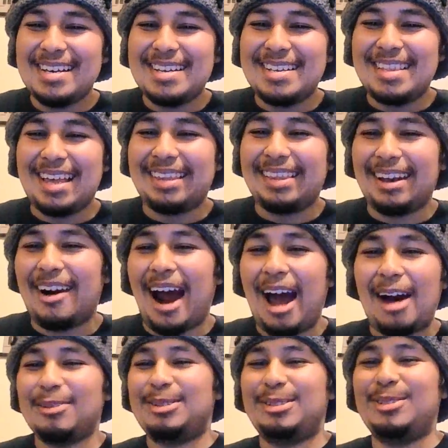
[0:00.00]
that they're
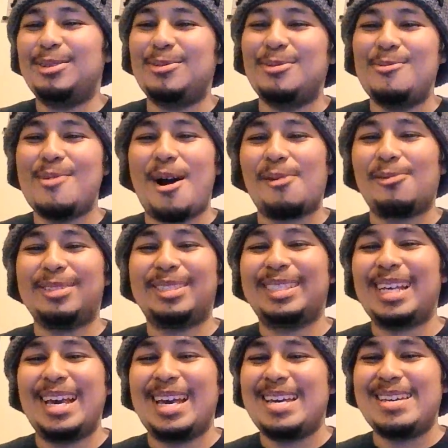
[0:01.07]
out to, I would
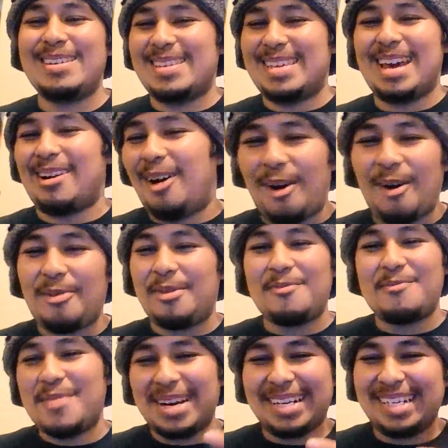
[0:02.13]
say, get all
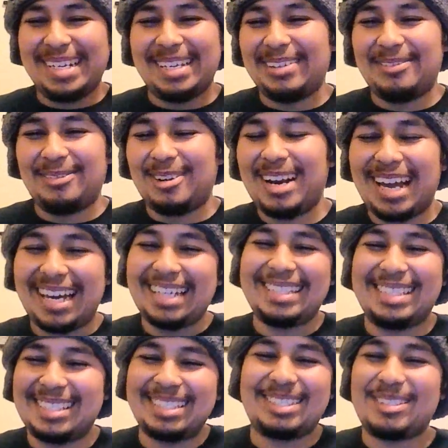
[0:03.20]
the money in the world. Like,
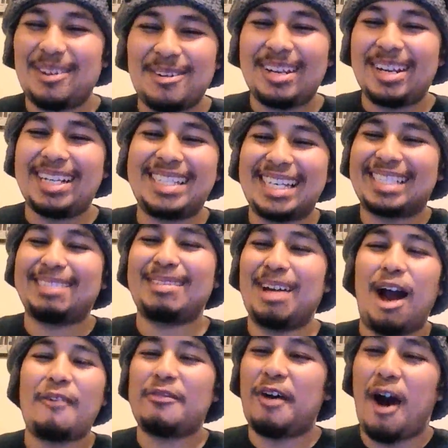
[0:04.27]
it's just so, it's like
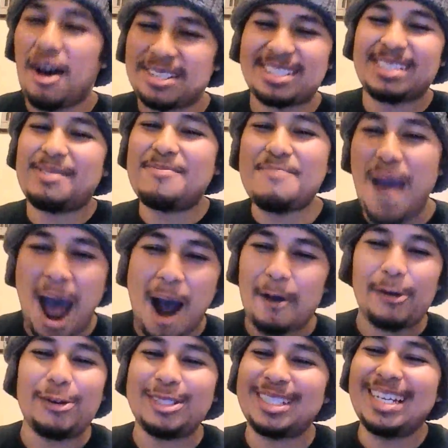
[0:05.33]
something off of Austin
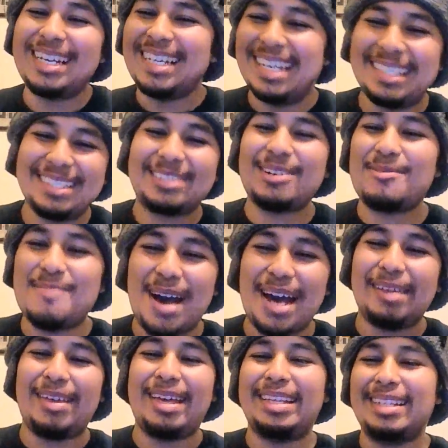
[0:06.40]
Powers. It just
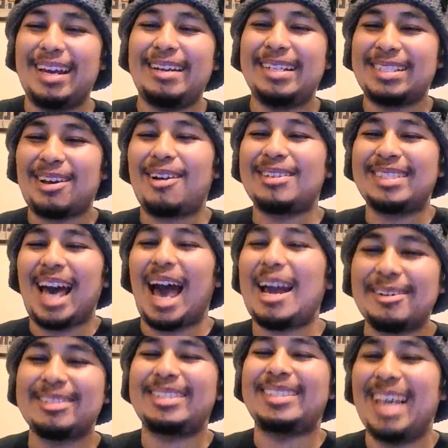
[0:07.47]
reminded me, and it's called
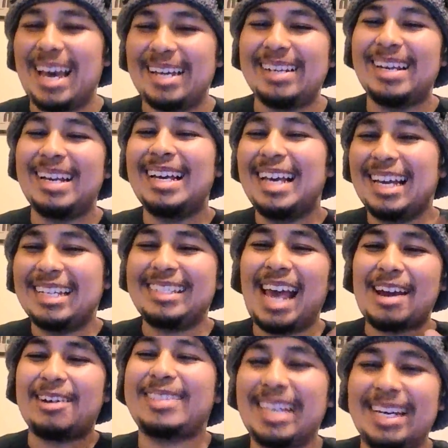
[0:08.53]
Tiger's Den, and
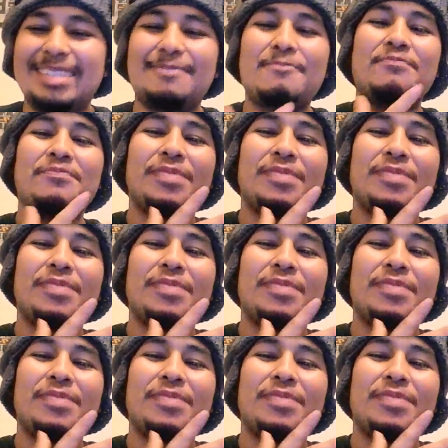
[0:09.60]
Tiger's Den